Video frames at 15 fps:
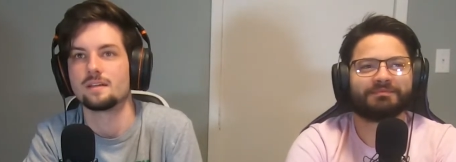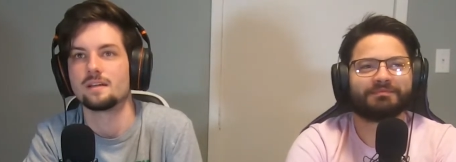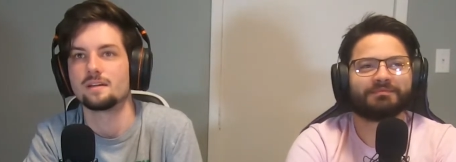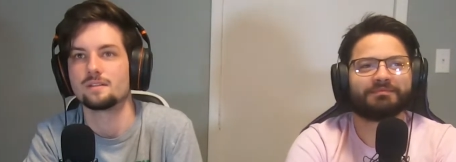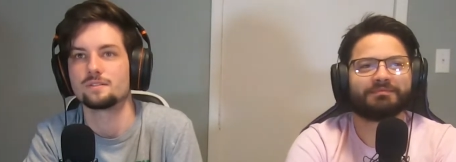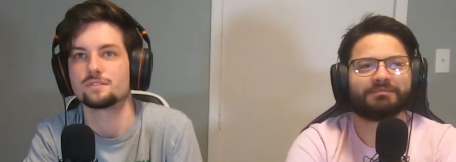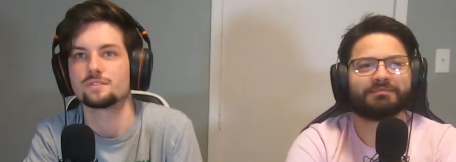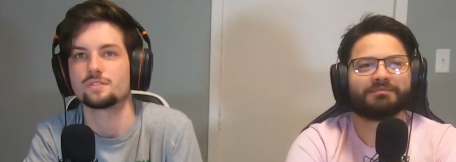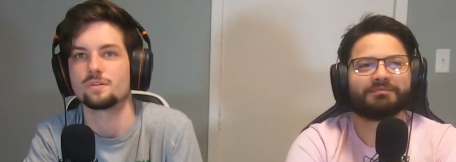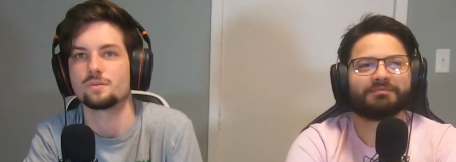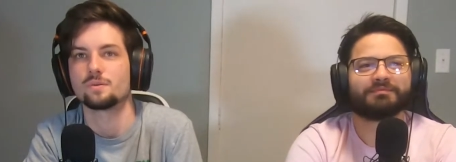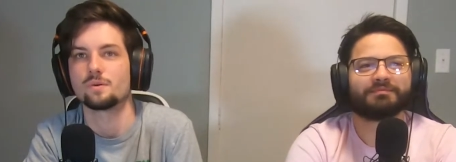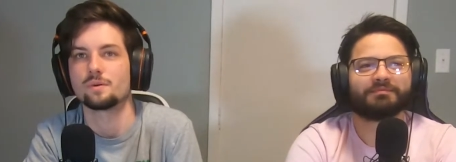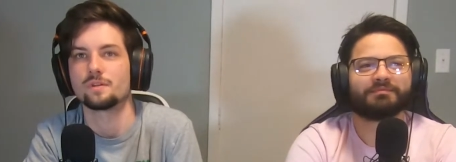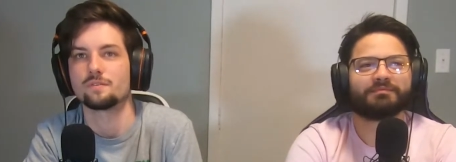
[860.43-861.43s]
Speaker 1: hellish
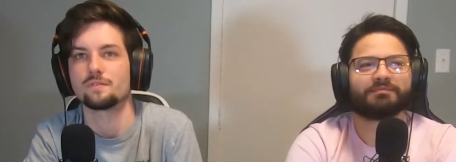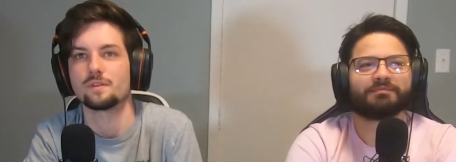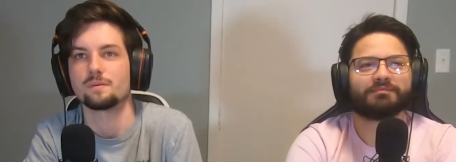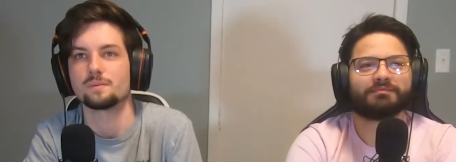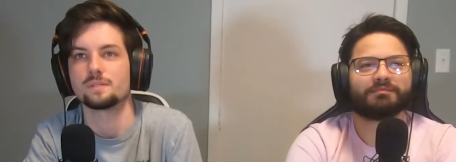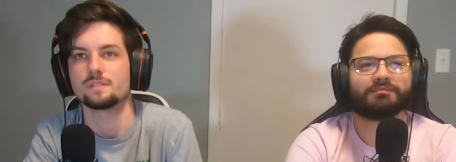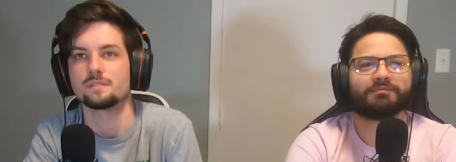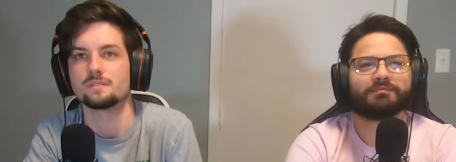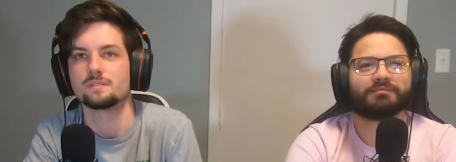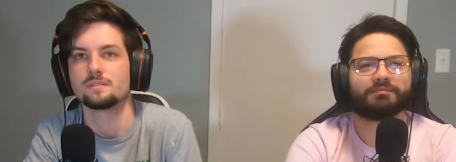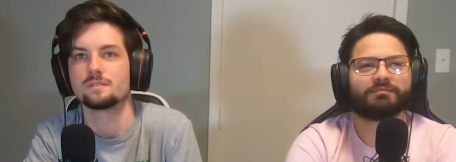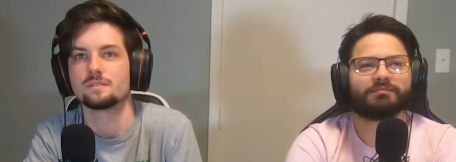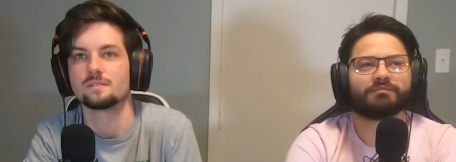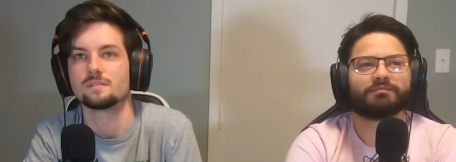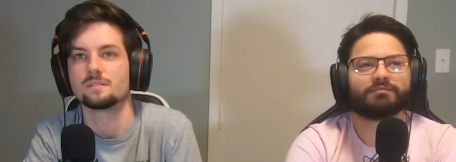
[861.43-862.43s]
Todoroki family
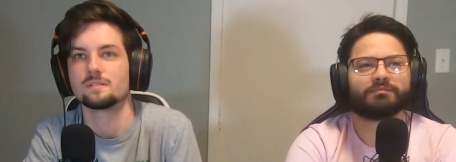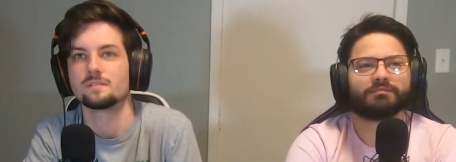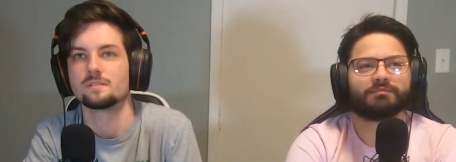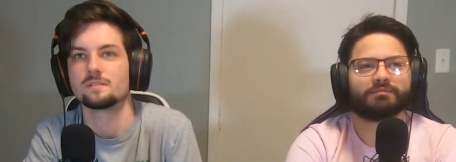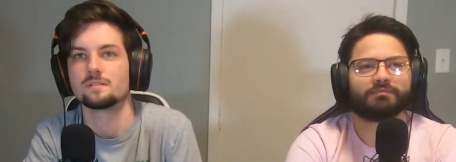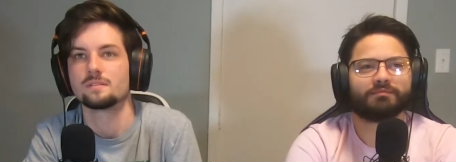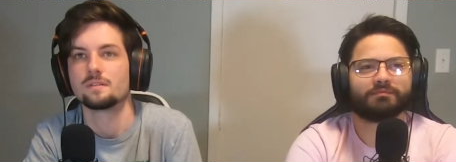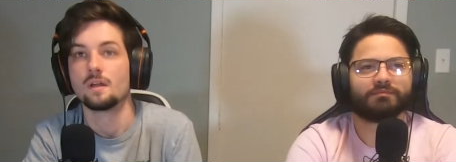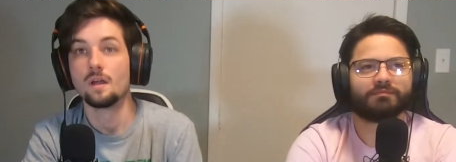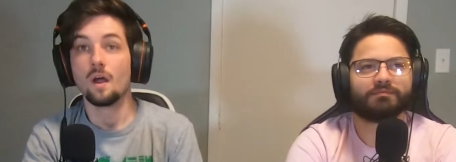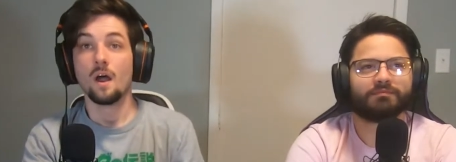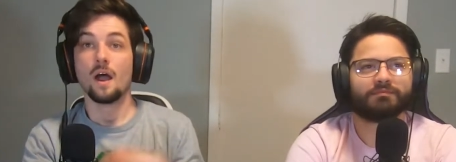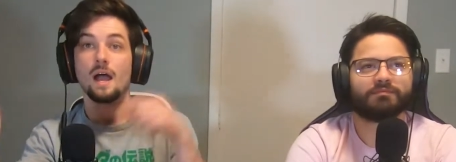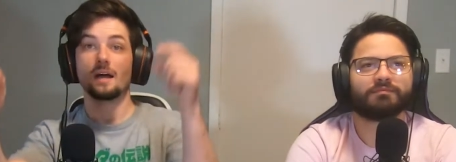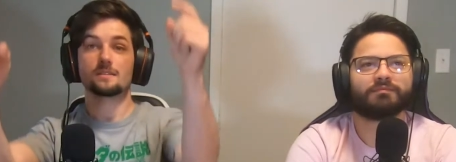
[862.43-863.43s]

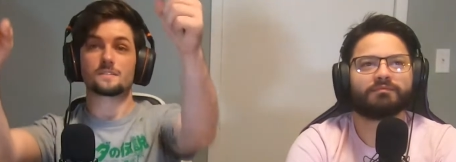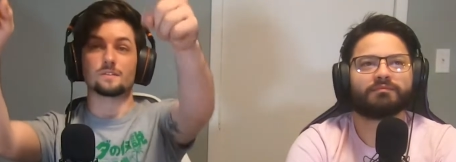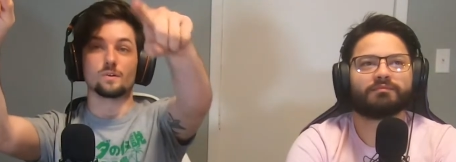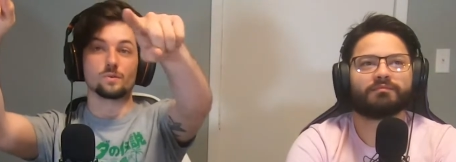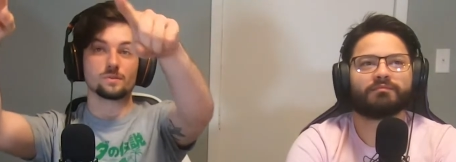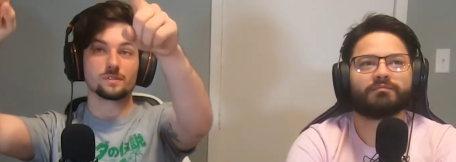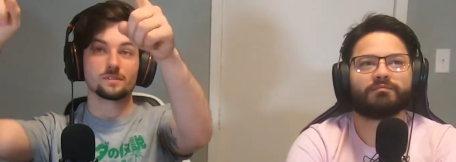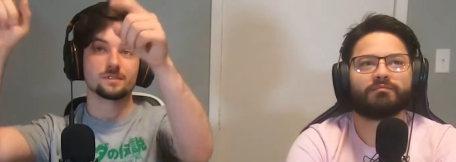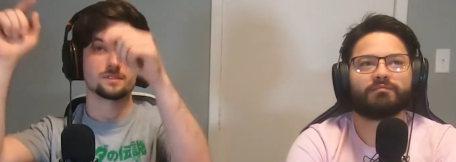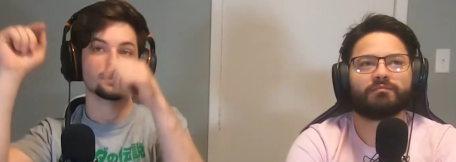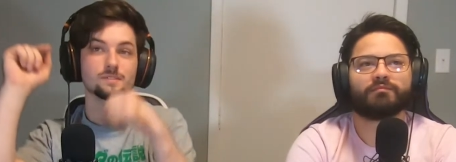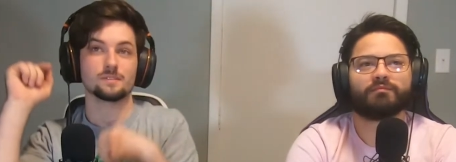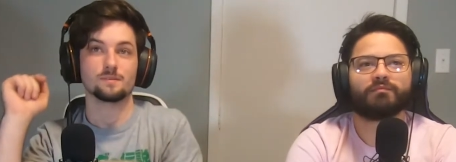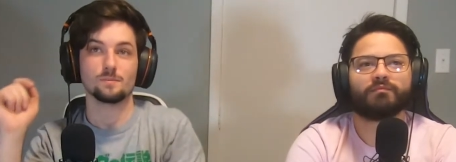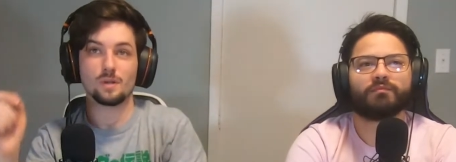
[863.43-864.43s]
has an older
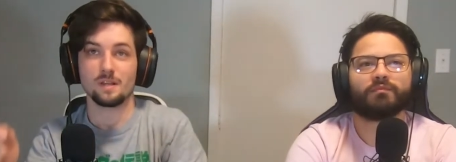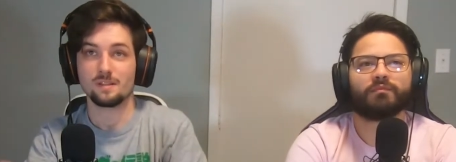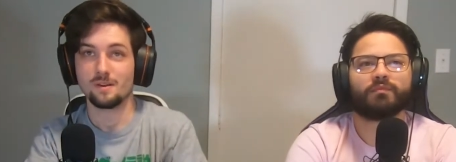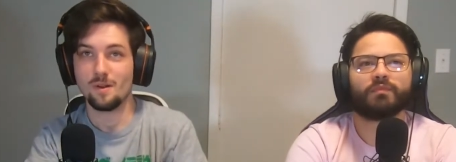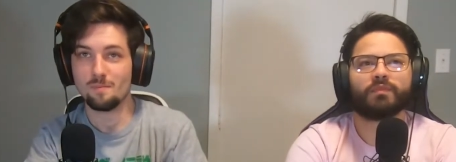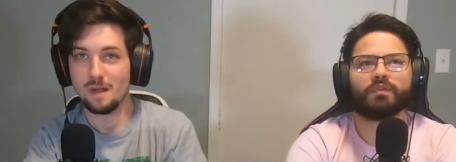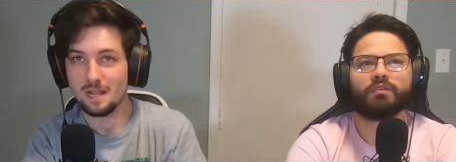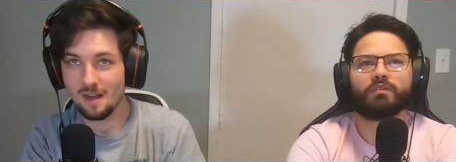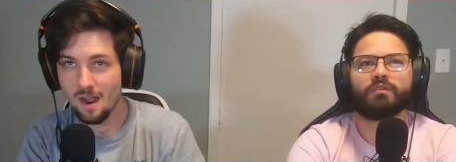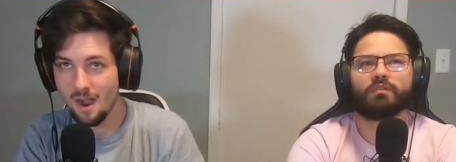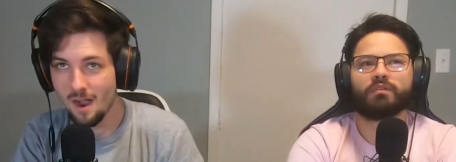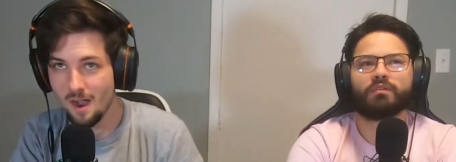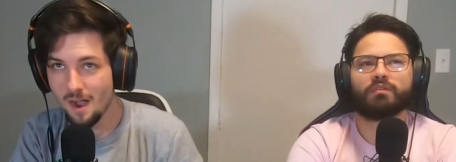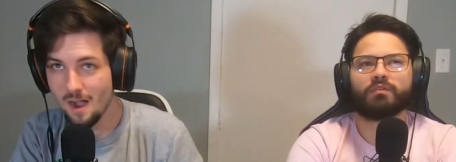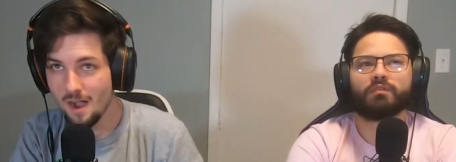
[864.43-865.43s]
sister and brother. Oh
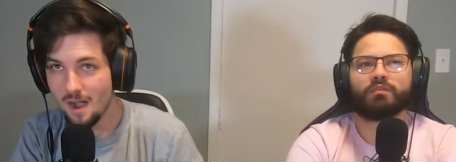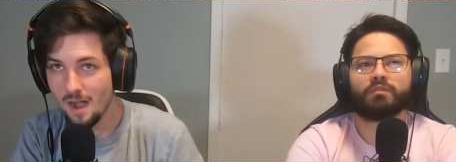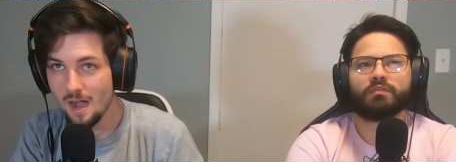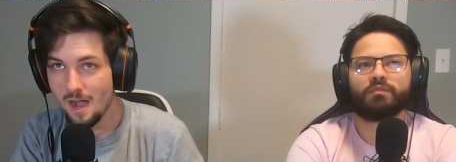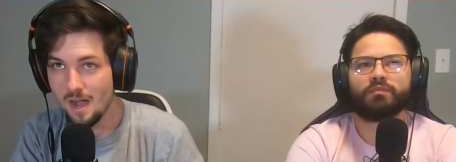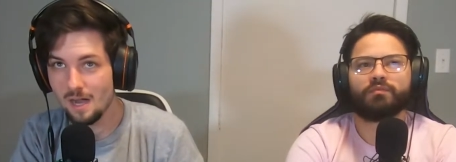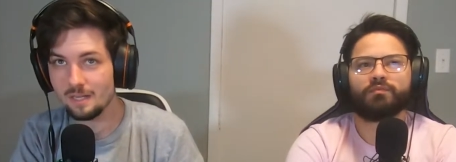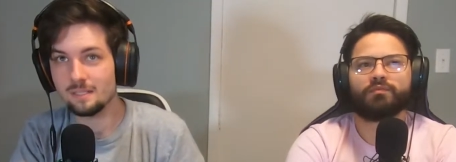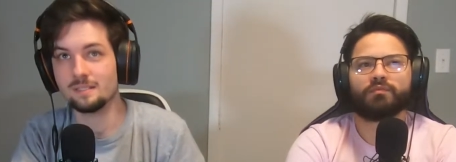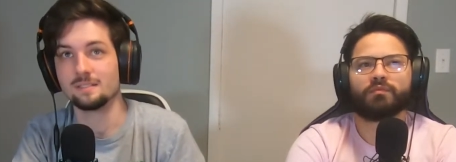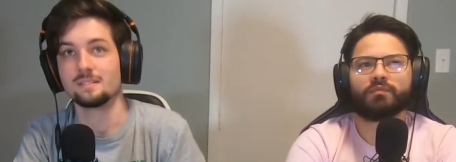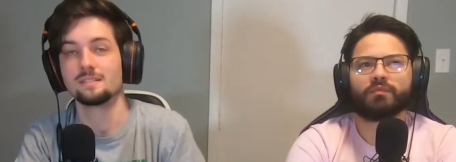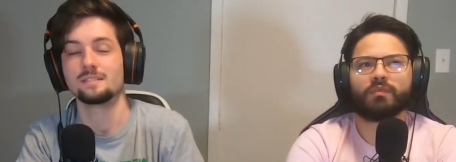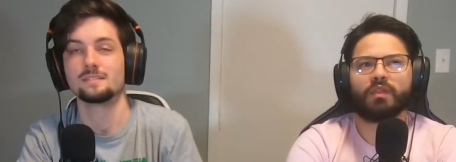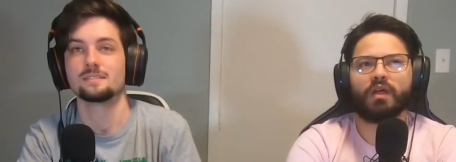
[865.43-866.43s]
my
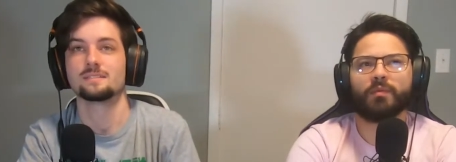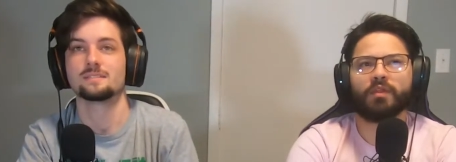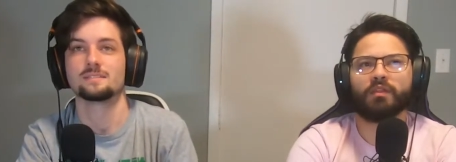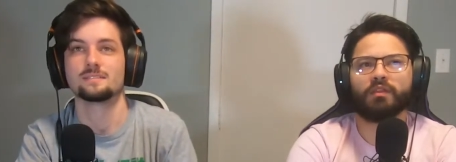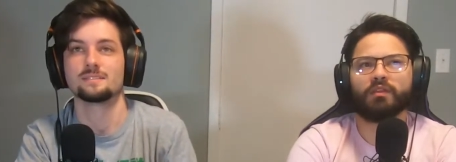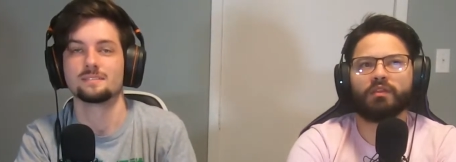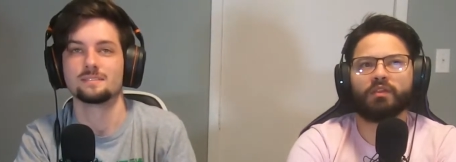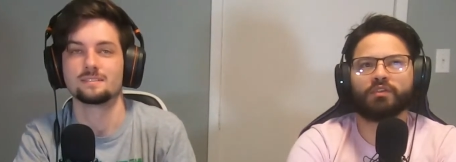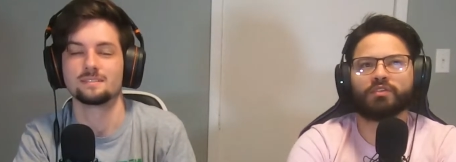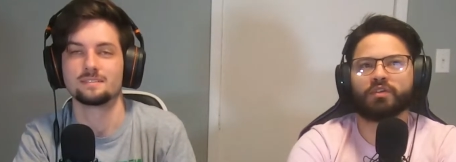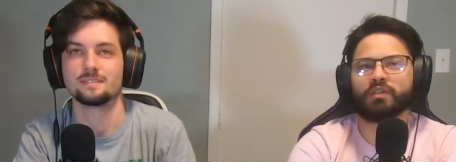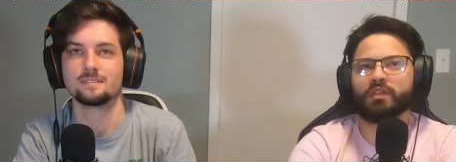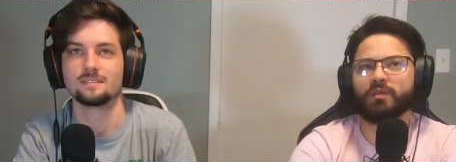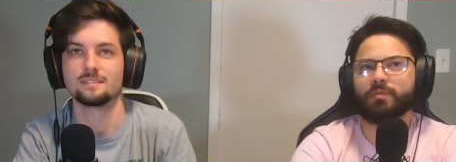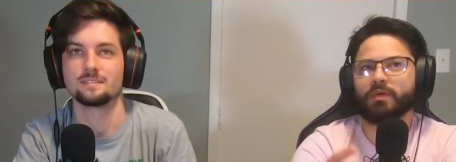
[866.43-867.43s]
Speaker 2: god! I mean, they're
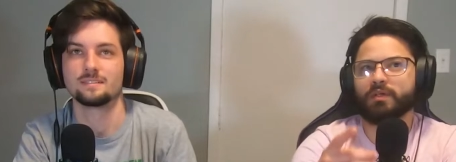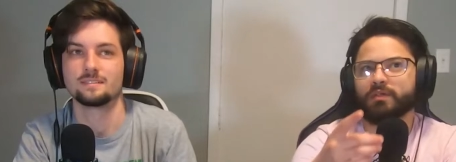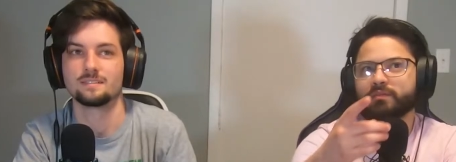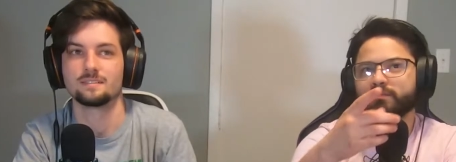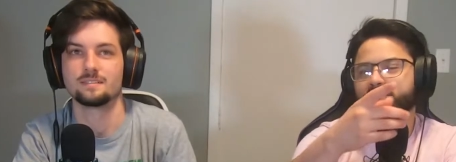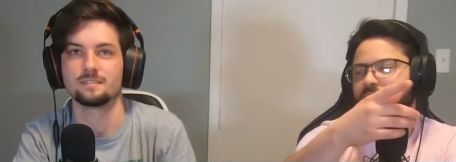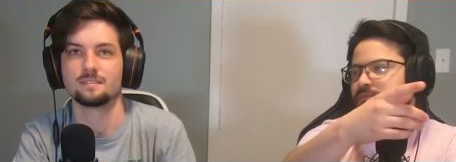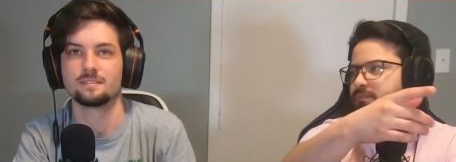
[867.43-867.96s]
talking about